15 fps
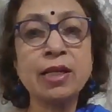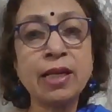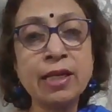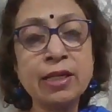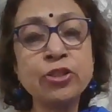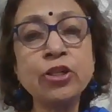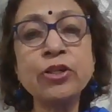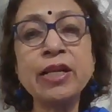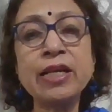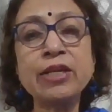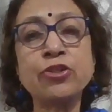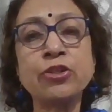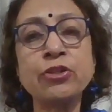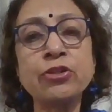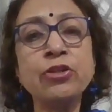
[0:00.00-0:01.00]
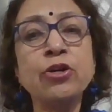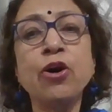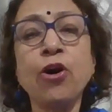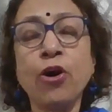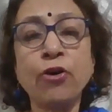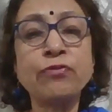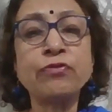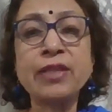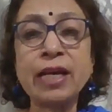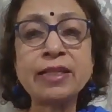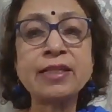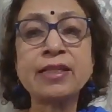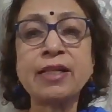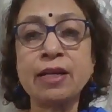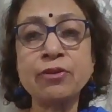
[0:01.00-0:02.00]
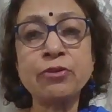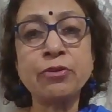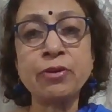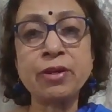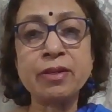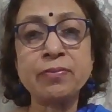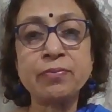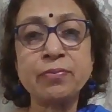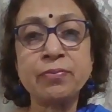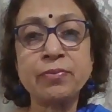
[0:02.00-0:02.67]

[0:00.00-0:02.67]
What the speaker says: intonation of that country.